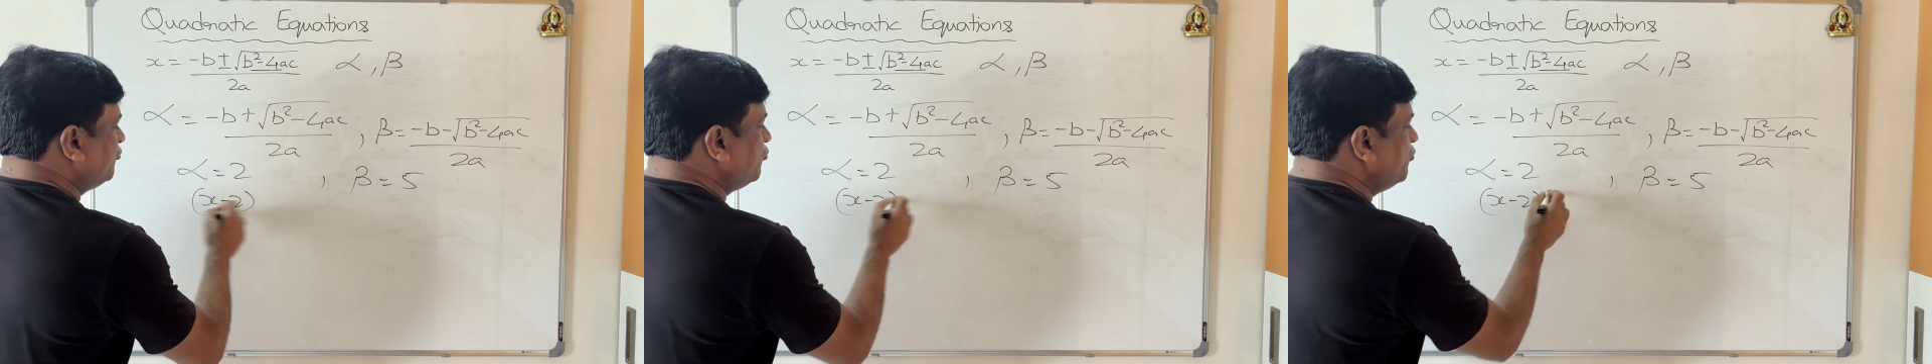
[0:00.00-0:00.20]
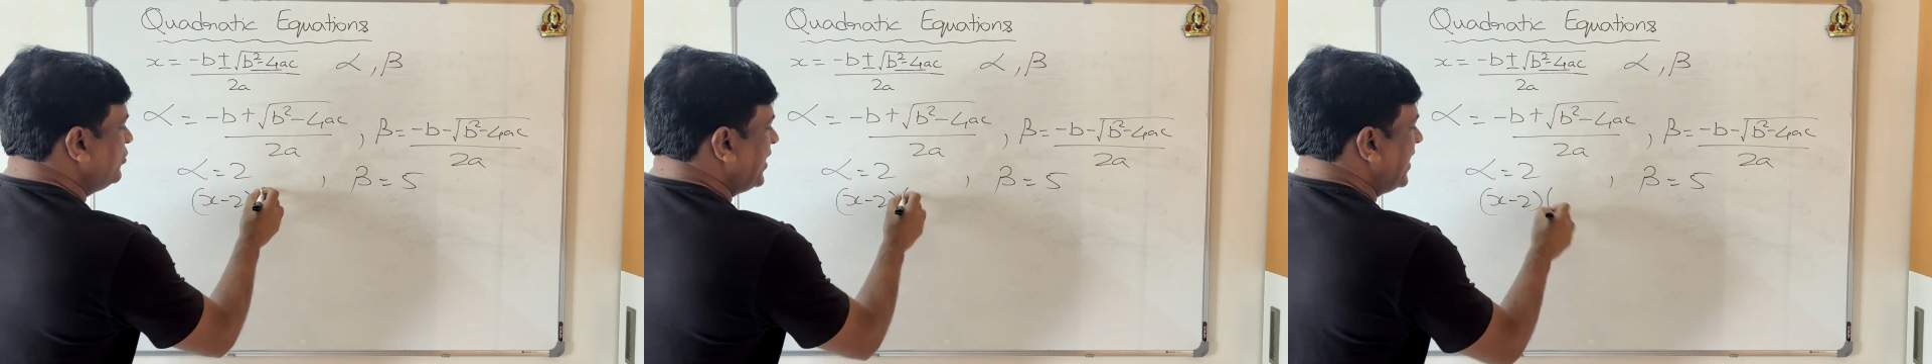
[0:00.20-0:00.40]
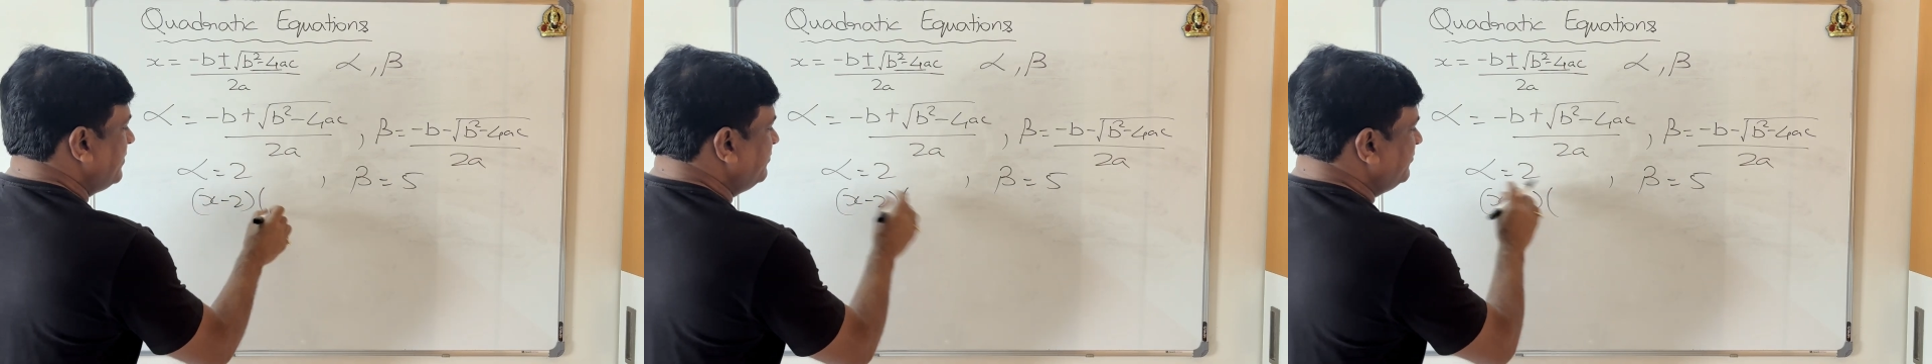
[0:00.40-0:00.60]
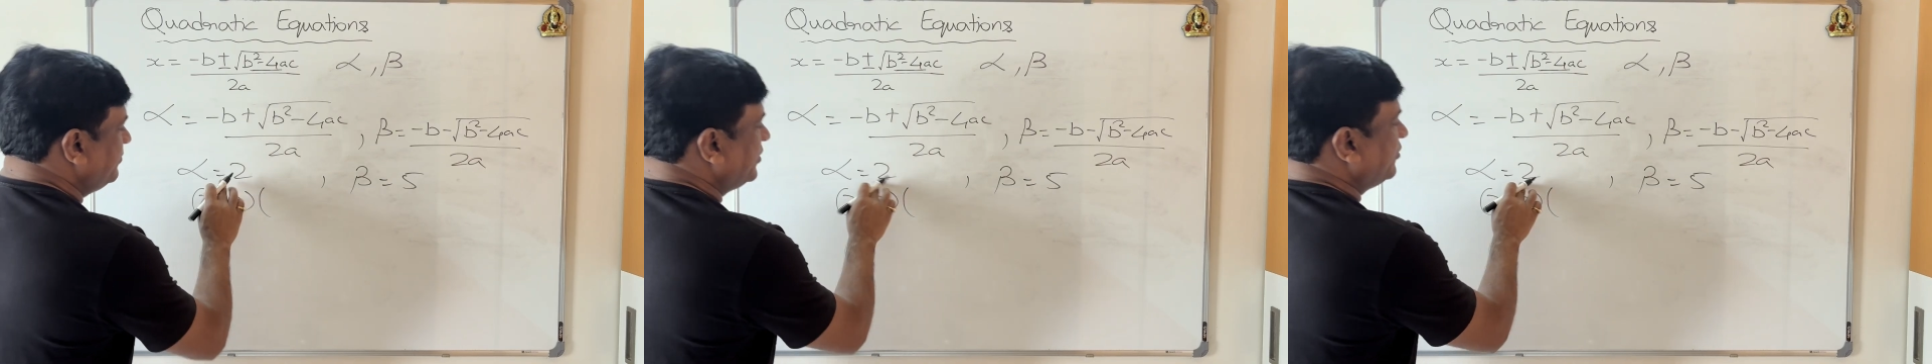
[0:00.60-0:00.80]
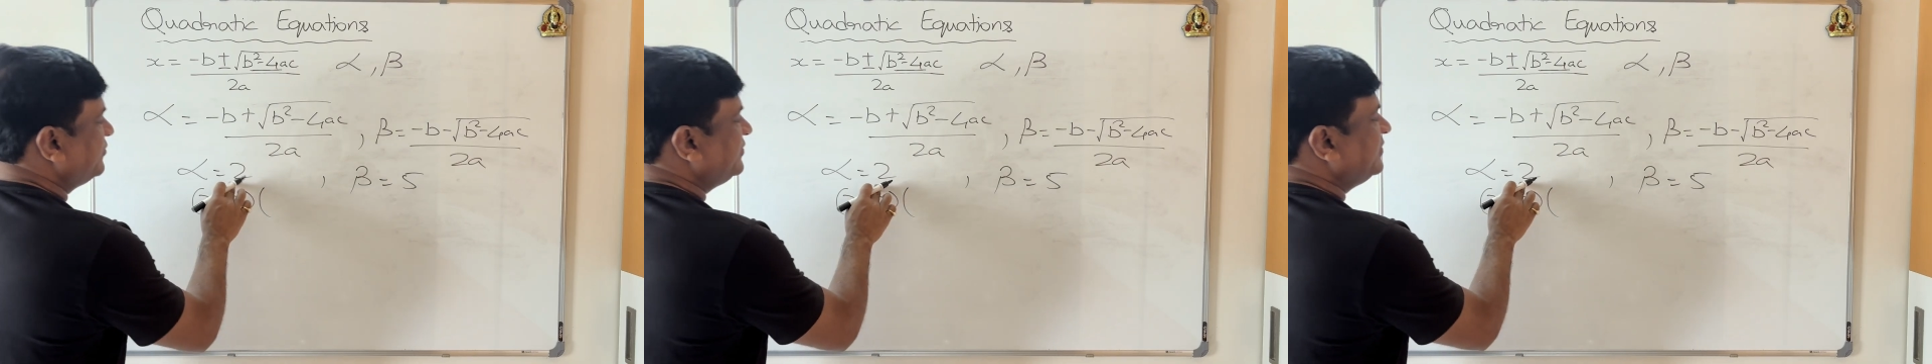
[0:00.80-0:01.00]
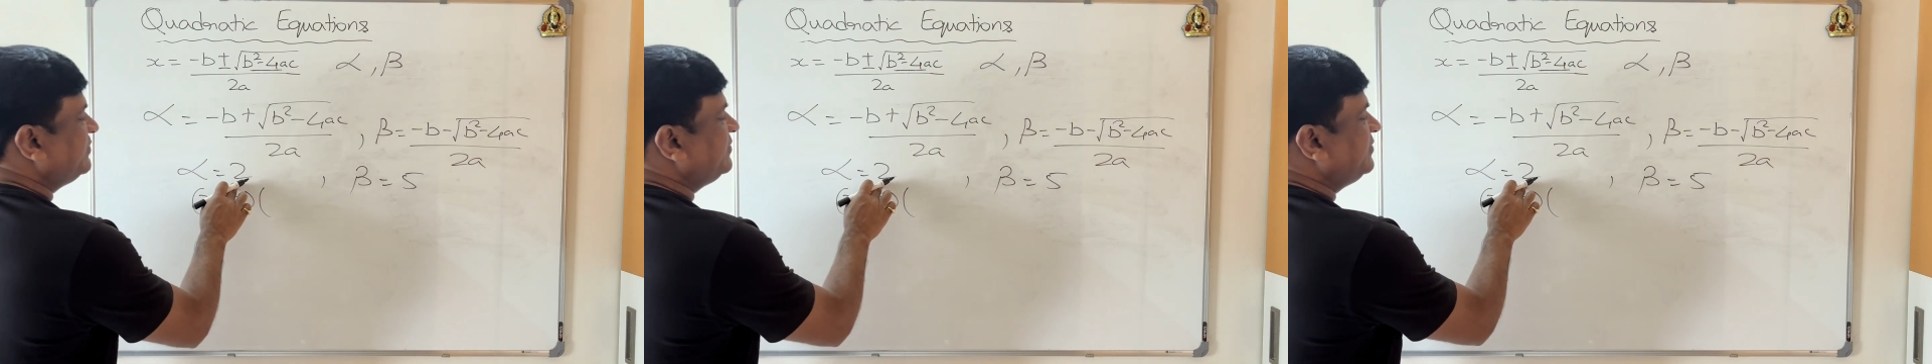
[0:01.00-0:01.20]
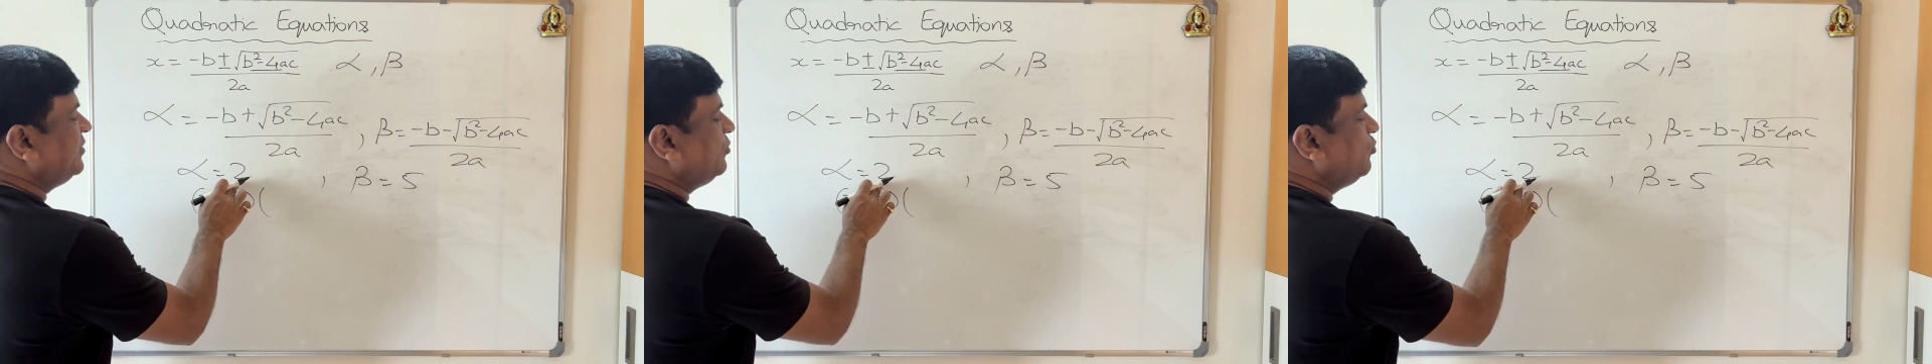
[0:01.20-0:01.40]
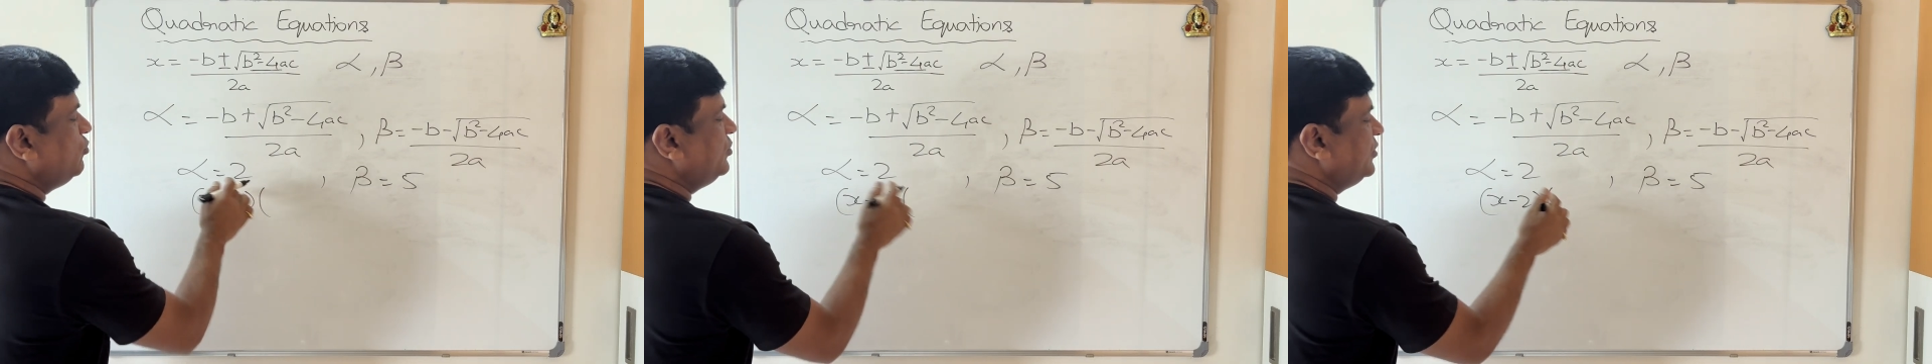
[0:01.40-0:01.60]
2 times, because this is the
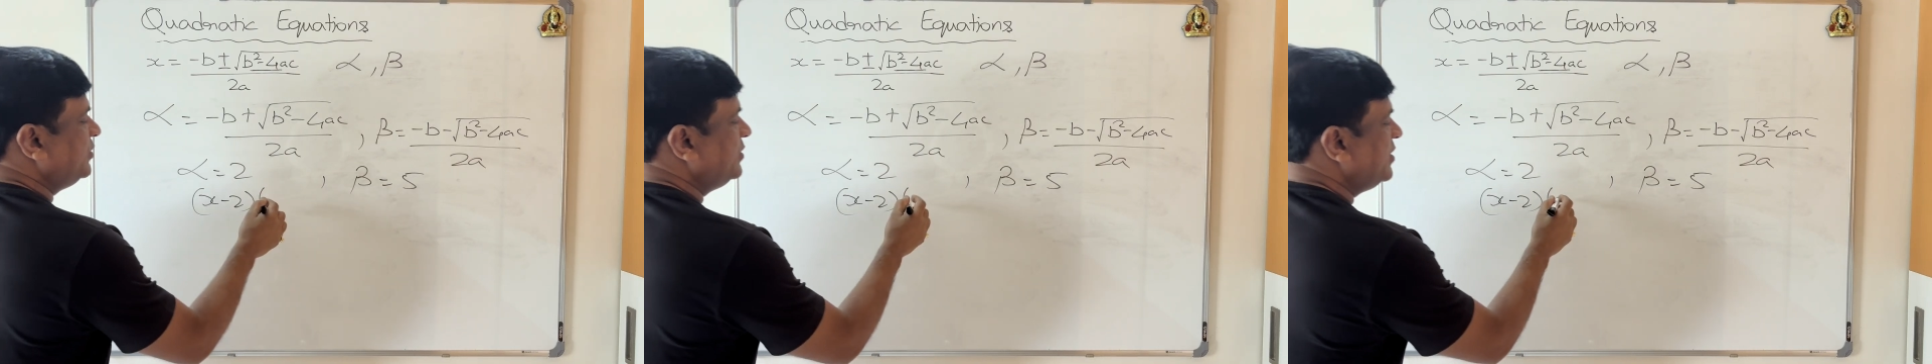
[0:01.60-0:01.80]
root,